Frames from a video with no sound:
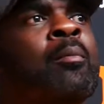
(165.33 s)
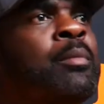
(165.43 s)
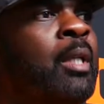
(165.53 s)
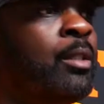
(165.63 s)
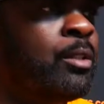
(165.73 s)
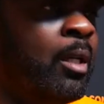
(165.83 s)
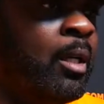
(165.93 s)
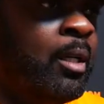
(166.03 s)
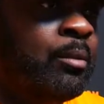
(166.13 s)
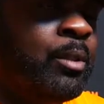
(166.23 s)

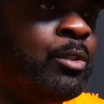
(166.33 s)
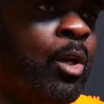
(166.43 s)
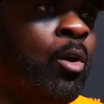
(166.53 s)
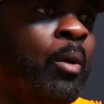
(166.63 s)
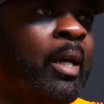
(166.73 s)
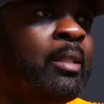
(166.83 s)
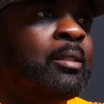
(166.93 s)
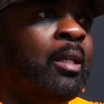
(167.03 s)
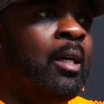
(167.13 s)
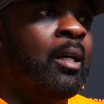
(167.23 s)
There's
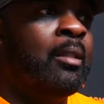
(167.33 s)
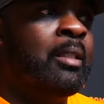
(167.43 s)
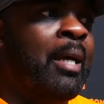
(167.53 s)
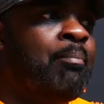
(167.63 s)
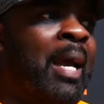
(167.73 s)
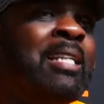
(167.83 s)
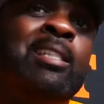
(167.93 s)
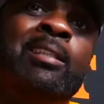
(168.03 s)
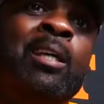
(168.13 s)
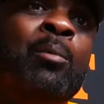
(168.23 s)
always that
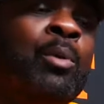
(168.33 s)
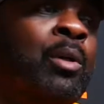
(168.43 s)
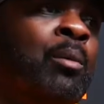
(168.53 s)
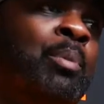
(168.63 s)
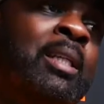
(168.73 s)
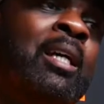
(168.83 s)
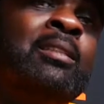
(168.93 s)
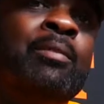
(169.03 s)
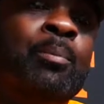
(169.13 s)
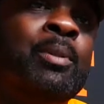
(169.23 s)
magic number
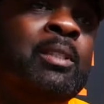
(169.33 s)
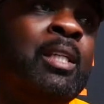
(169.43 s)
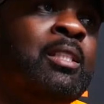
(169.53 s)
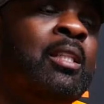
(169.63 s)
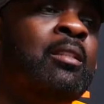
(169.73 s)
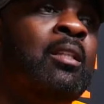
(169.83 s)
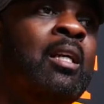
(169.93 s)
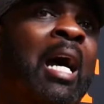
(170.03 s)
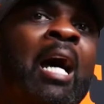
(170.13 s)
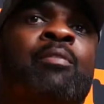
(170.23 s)
because of the position.
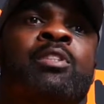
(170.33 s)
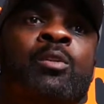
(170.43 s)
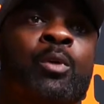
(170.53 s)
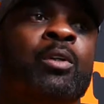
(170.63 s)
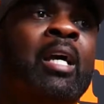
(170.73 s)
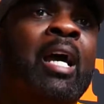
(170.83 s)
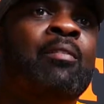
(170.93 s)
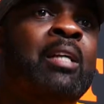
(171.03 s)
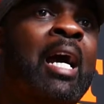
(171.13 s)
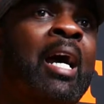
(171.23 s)
Obviously, we're going to
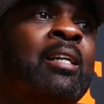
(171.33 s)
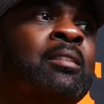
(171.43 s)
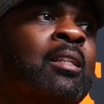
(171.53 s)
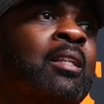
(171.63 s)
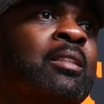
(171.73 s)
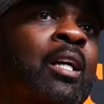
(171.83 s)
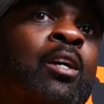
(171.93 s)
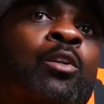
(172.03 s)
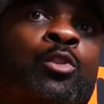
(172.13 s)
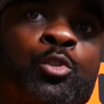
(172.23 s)
have guys that are
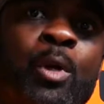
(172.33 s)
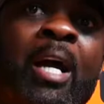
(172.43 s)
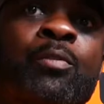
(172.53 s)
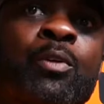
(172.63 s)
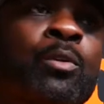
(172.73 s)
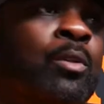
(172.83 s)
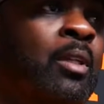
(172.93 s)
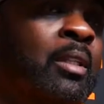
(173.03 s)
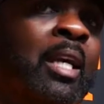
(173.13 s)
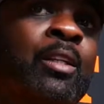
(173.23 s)
going to travel
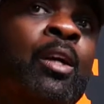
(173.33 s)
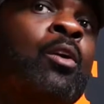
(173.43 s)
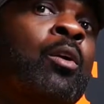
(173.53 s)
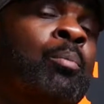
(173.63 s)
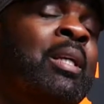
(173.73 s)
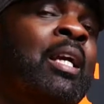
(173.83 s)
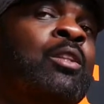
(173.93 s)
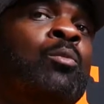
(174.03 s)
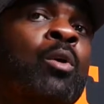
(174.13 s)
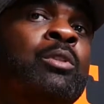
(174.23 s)
and are going to be in
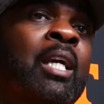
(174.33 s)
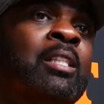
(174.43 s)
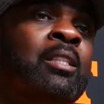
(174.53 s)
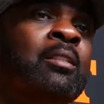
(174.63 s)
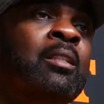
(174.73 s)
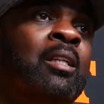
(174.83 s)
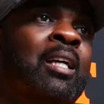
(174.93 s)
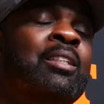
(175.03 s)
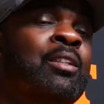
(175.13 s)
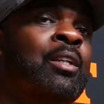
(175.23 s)
the rotation,
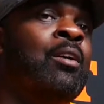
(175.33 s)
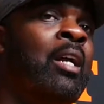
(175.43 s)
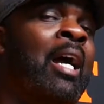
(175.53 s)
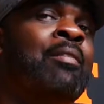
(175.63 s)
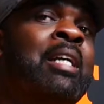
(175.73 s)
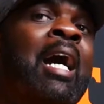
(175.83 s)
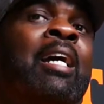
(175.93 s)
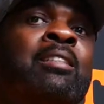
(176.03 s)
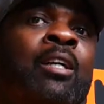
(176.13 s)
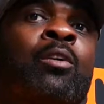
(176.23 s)
and then they're going to have
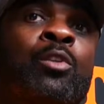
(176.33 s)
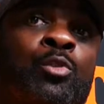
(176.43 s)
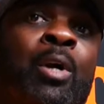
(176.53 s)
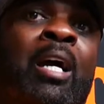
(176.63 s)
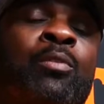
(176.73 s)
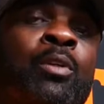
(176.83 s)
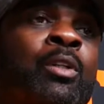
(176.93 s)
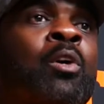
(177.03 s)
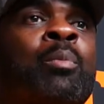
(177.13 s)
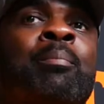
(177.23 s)
guys that are going to travel
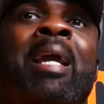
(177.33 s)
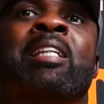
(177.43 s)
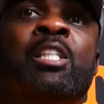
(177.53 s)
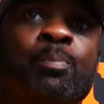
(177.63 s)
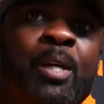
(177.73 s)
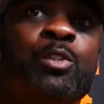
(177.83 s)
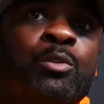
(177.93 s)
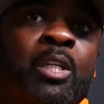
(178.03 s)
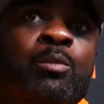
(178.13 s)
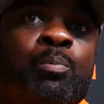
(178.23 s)
and going to be mainly special
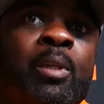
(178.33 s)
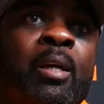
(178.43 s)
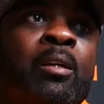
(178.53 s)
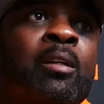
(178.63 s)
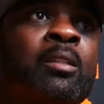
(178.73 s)
teams player.